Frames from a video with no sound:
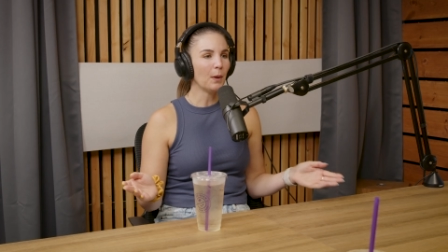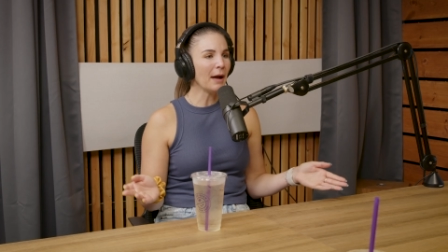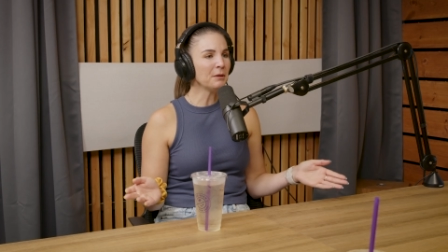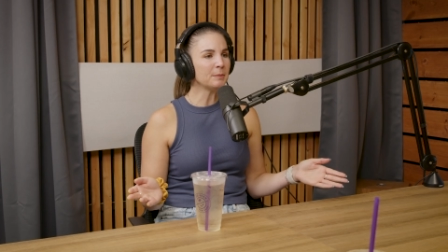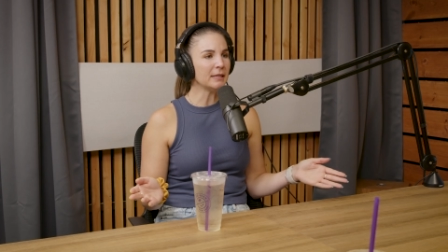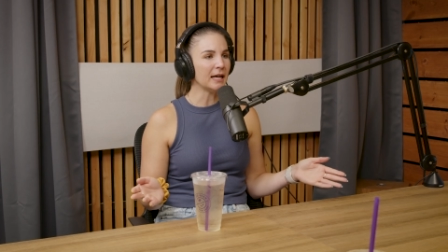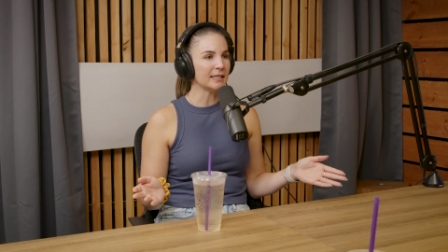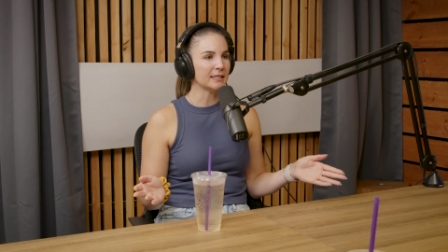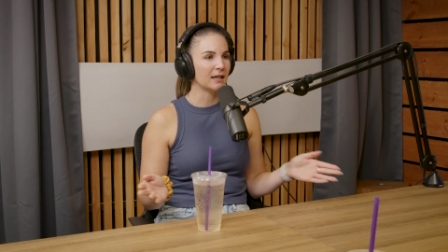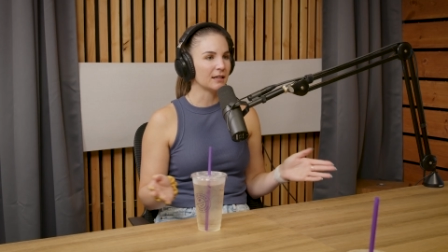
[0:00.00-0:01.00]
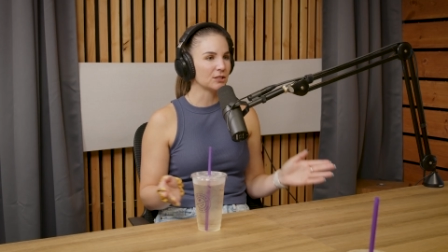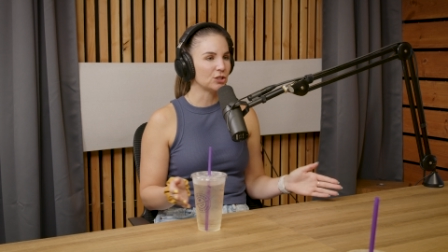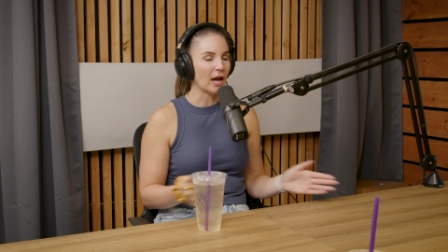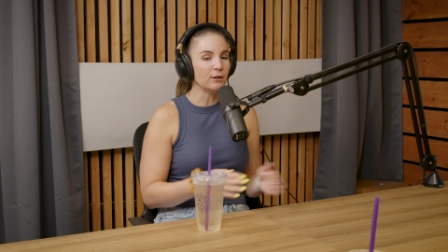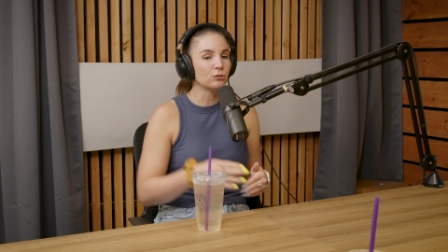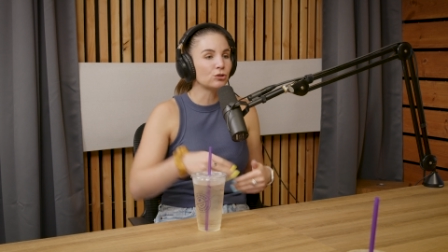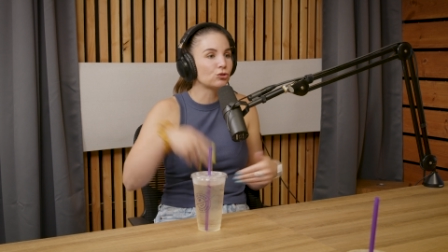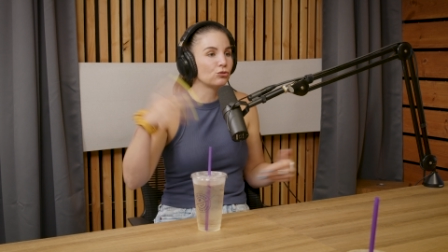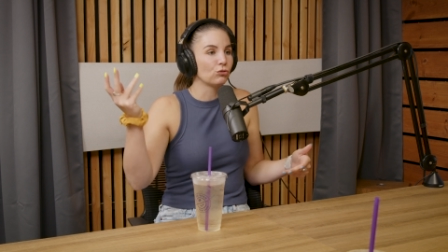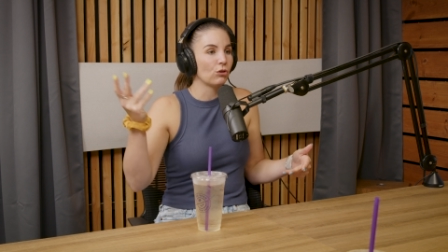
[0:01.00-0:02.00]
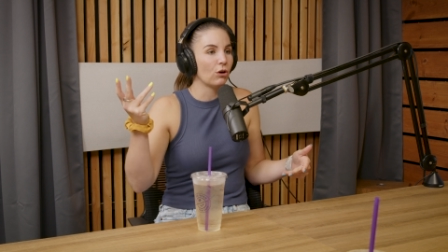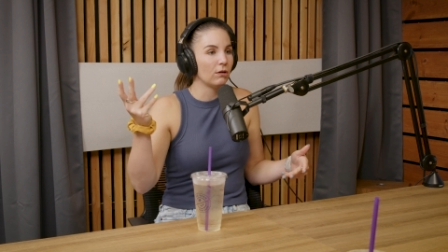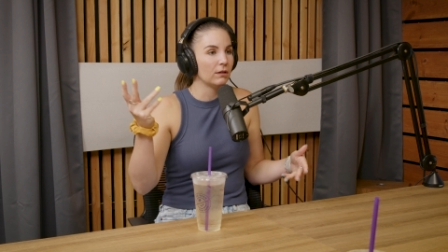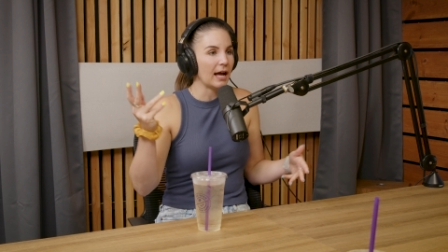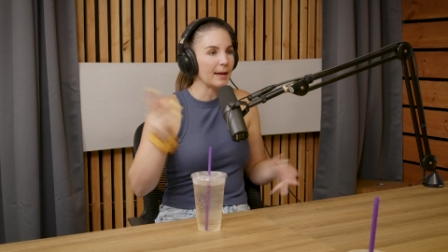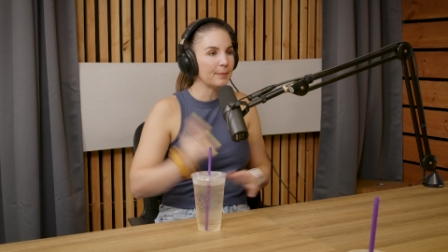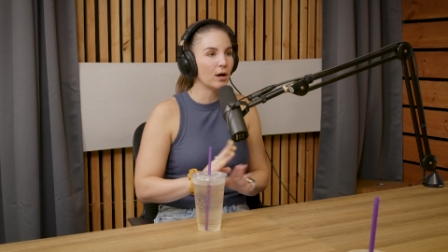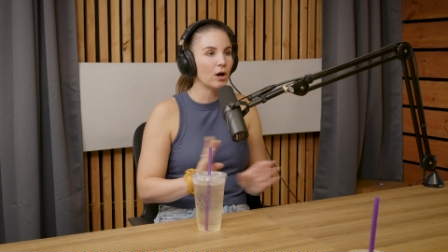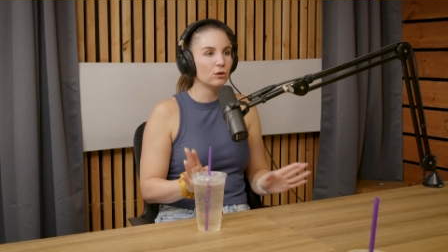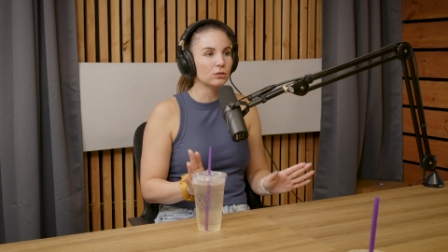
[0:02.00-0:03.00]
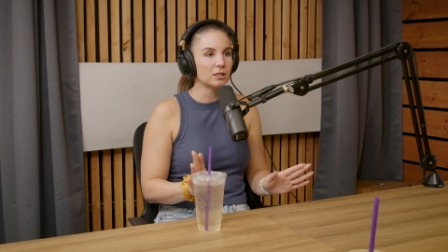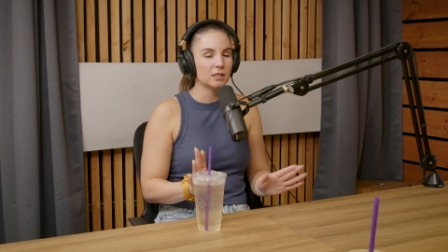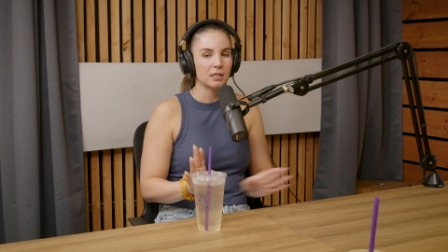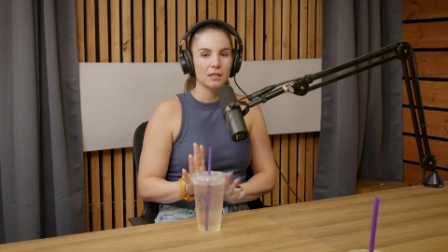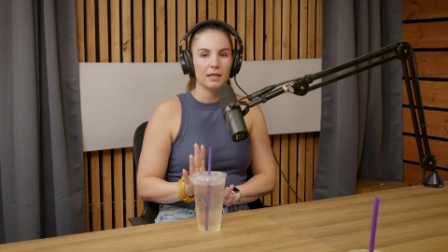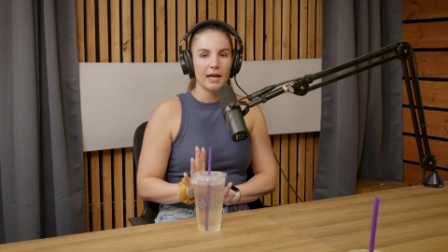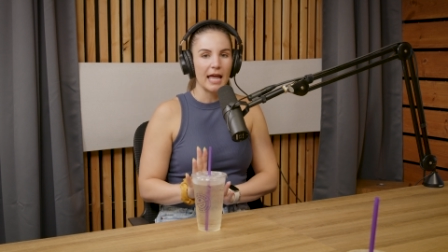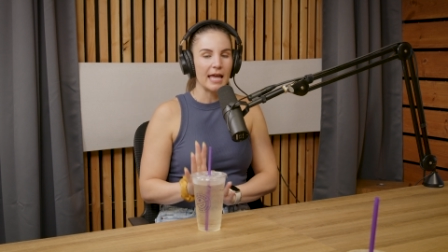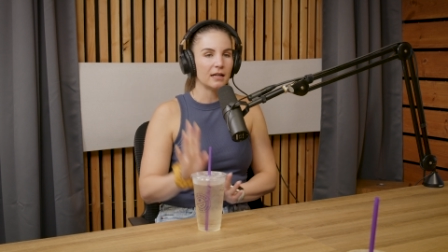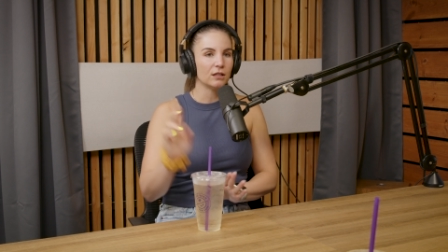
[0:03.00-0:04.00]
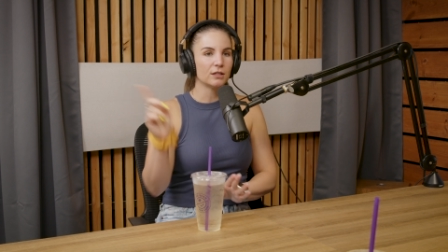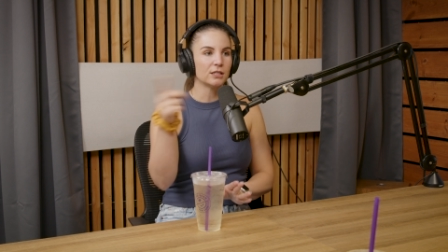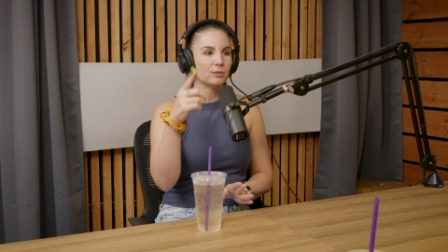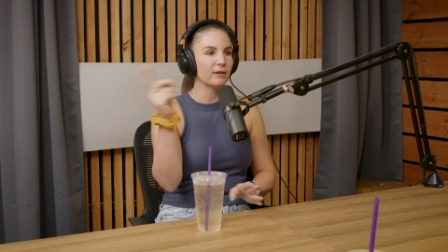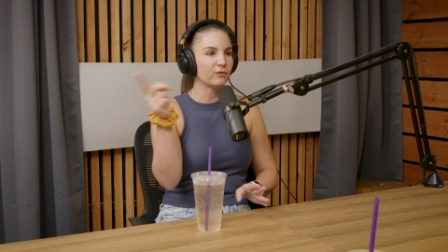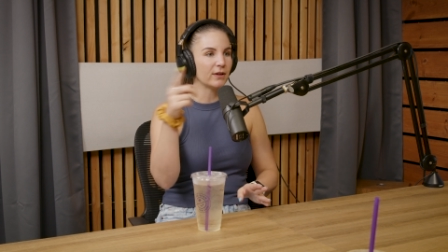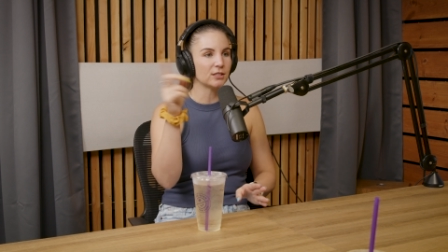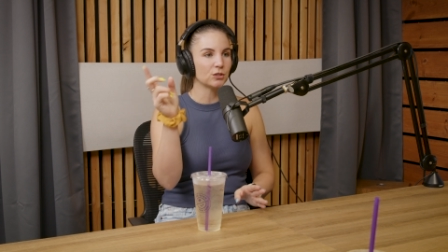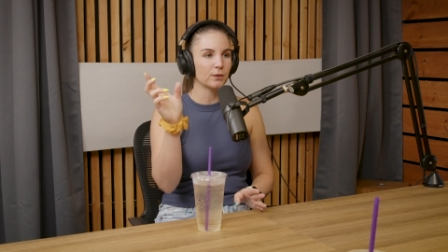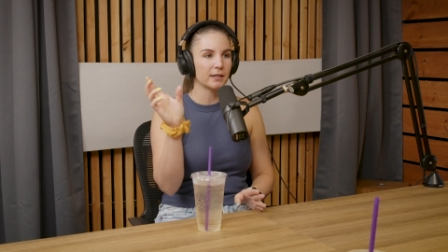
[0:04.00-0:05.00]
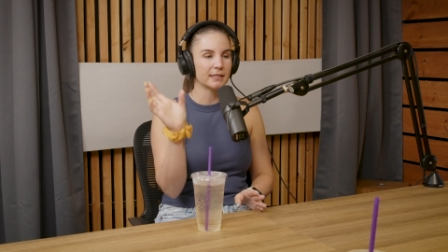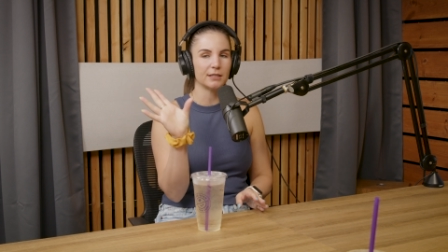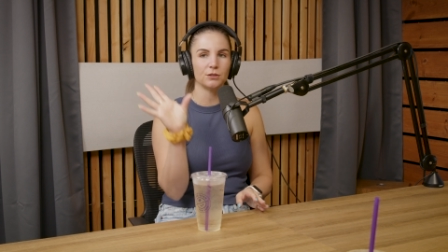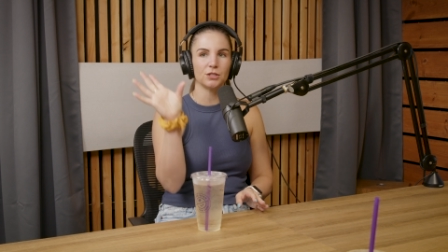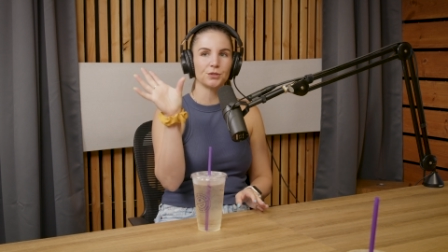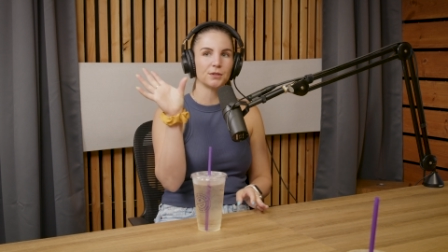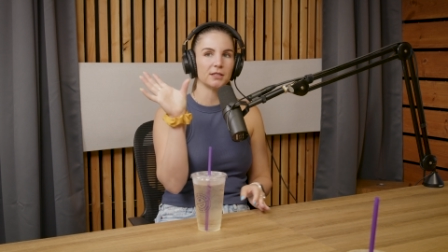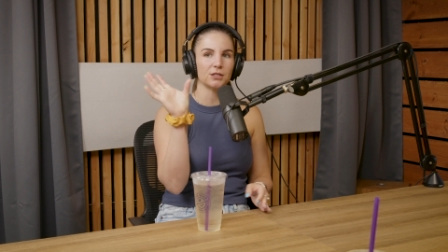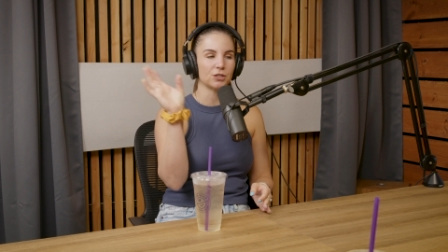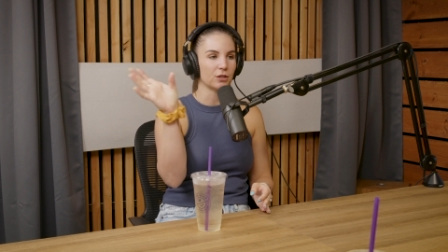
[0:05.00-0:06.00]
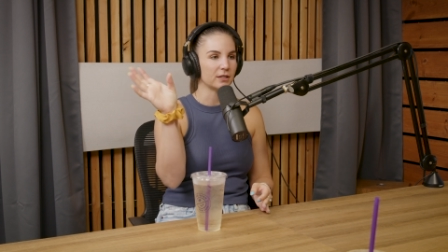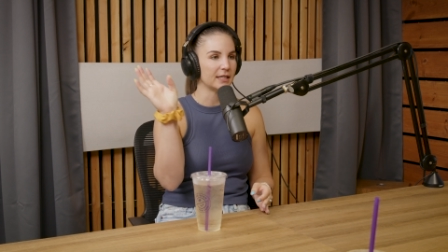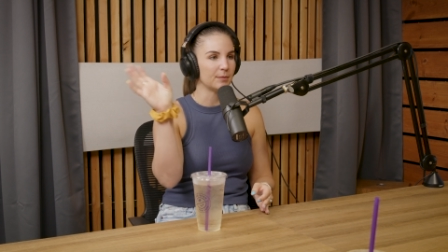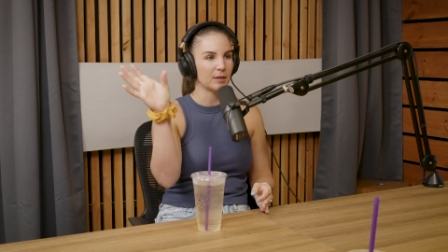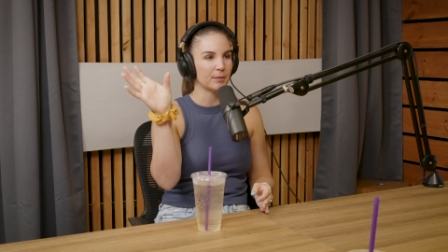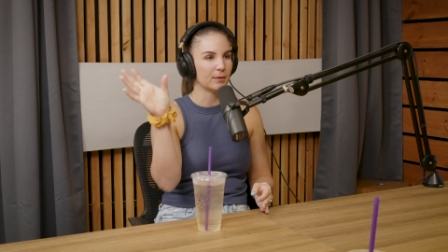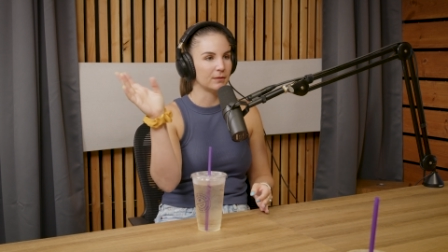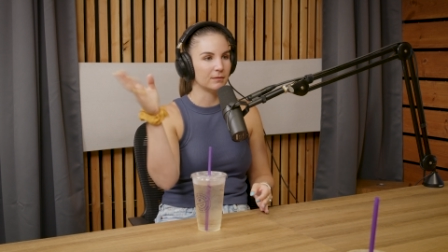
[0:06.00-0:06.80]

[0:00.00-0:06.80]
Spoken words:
I was behind on Hawk. I don't scroll. I post and I'll look at my friends' stories because it'll just really just show the 10 people,